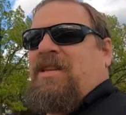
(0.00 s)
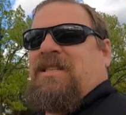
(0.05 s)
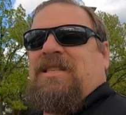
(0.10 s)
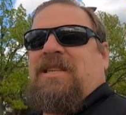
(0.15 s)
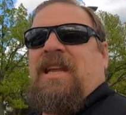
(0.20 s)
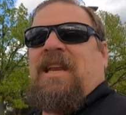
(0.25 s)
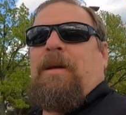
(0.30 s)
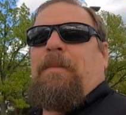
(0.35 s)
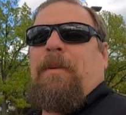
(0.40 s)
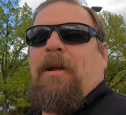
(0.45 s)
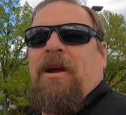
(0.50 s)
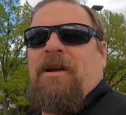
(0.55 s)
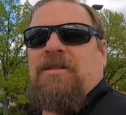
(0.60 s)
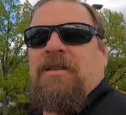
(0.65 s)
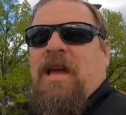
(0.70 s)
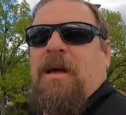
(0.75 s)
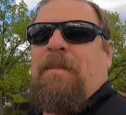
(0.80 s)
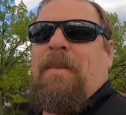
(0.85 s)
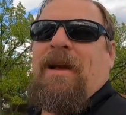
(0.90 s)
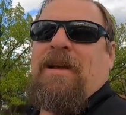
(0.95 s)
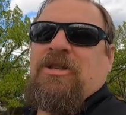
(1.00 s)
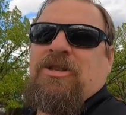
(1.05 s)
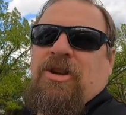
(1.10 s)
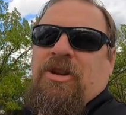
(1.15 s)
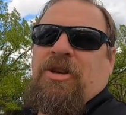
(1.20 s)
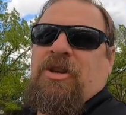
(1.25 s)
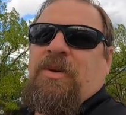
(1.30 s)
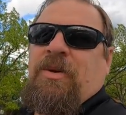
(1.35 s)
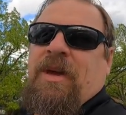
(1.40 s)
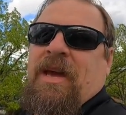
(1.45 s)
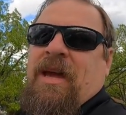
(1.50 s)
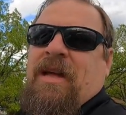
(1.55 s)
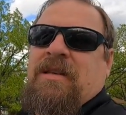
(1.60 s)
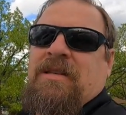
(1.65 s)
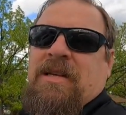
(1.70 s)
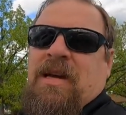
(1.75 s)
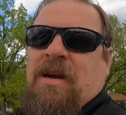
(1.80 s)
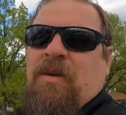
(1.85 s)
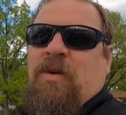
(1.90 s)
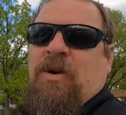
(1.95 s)
CD players, and make sure you
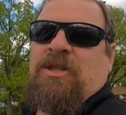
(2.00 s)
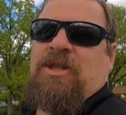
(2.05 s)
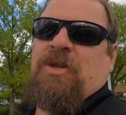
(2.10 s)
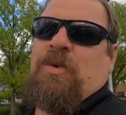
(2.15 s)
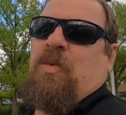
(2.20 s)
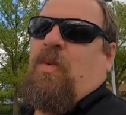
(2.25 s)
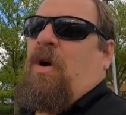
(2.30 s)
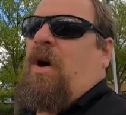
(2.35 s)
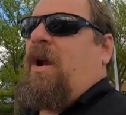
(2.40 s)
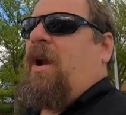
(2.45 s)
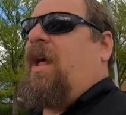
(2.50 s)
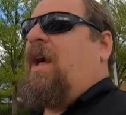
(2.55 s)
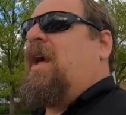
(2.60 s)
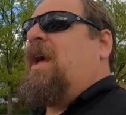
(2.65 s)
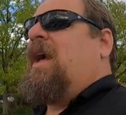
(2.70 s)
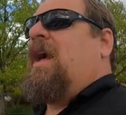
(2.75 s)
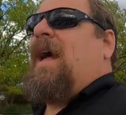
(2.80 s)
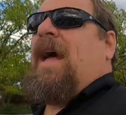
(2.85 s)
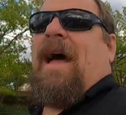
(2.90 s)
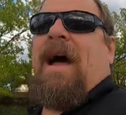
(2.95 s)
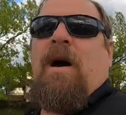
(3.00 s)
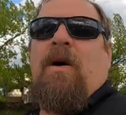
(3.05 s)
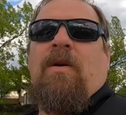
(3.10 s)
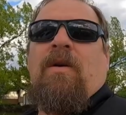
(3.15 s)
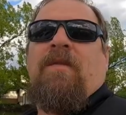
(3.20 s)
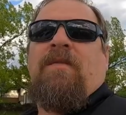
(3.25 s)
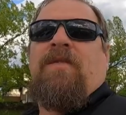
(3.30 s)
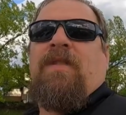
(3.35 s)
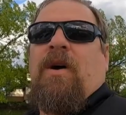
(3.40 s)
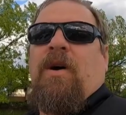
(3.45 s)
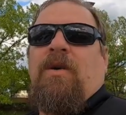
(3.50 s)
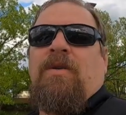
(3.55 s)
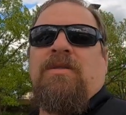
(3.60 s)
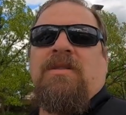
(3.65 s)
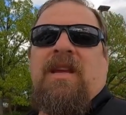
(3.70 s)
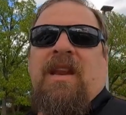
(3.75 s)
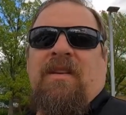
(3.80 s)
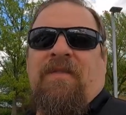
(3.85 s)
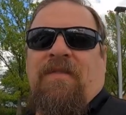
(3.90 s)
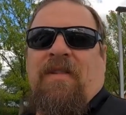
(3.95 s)
get what you want out of
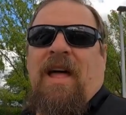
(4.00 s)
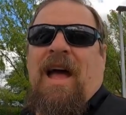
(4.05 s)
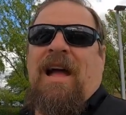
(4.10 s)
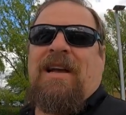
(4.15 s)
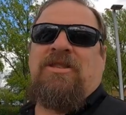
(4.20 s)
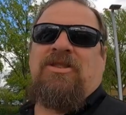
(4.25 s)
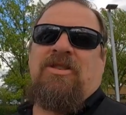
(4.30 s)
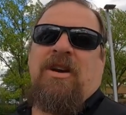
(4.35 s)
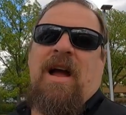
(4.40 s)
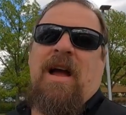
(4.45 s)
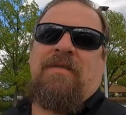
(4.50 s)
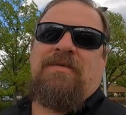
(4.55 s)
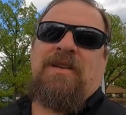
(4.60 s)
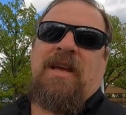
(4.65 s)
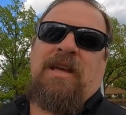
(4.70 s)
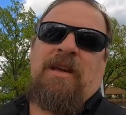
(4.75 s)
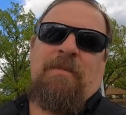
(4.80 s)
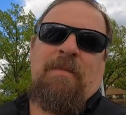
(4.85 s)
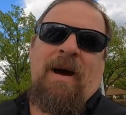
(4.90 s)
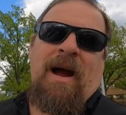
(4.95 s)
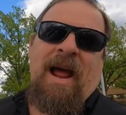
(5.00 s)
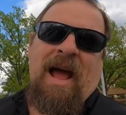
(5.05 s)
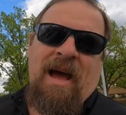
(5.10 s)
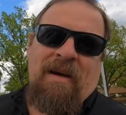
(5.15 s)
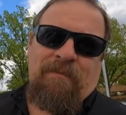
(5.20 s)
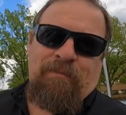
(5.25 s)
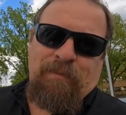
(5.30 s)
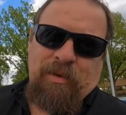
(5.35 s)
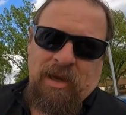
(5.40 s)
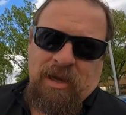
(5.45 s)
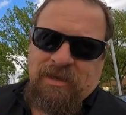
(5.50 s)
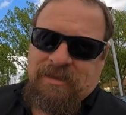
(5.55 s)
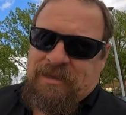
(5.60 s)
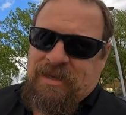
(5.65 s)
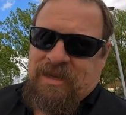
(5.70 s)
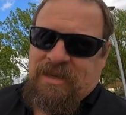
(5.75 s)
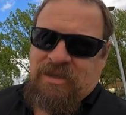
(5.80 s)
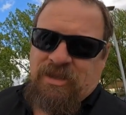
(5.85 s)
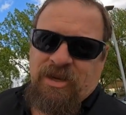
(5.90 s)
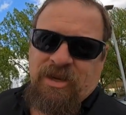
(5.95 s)
those. Any flash drives that you might have
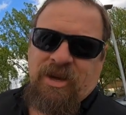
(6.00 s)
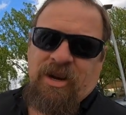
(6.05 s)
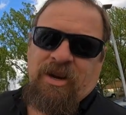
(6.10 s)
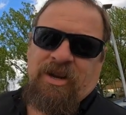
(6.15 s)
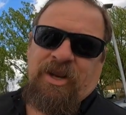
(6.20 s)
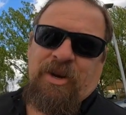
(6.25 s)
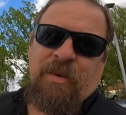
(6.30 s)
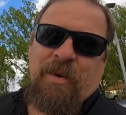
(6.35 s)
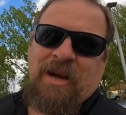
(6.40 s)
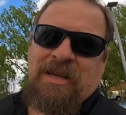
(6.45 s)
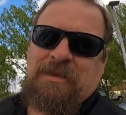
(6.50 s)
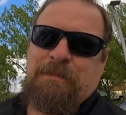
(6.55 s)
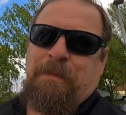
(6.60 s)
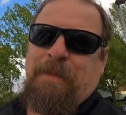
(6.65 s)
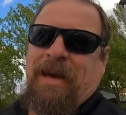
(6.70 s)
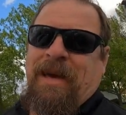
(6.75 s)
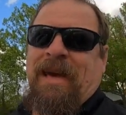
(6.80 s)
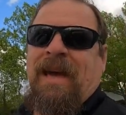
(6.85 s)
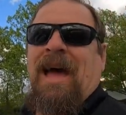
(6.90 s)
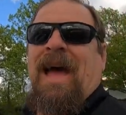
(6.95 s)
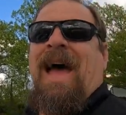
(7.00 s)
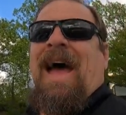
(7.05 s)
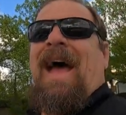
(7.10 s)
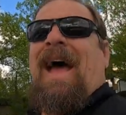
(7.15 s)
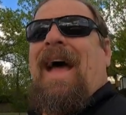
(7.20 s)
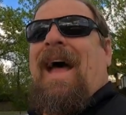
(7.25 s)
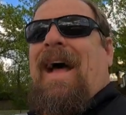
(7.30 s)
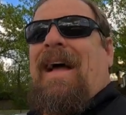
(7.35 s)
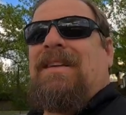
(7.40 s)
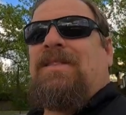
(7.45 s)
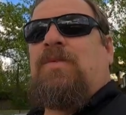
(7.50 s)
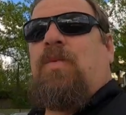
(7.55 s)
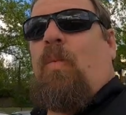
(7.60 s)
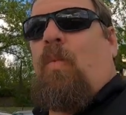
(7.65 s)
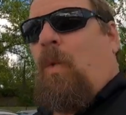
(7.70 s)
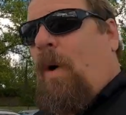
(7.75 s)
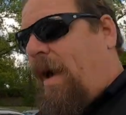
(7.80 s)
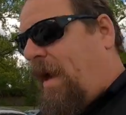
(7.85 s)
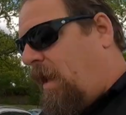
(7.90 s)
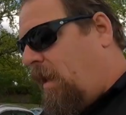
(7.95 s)
plugged into your USB as
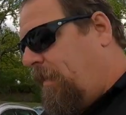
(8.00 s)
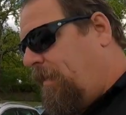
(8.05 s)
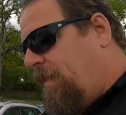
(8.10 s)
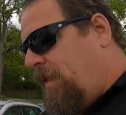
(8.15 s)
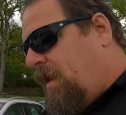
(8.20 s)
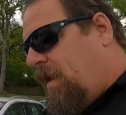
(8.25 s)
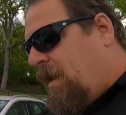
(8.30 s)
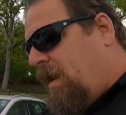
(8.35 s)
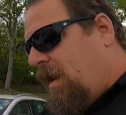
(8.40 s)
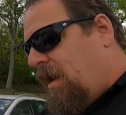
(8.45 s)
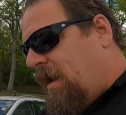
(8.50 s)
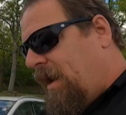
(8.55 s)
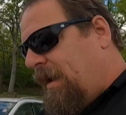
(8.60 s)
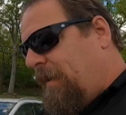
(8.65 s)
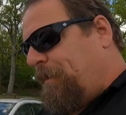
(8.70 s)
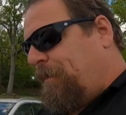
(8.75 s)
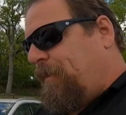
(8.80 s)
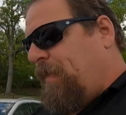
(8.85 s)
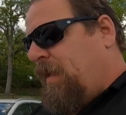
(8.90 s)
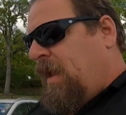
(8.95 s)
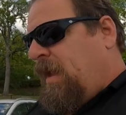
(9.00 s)
well. All right,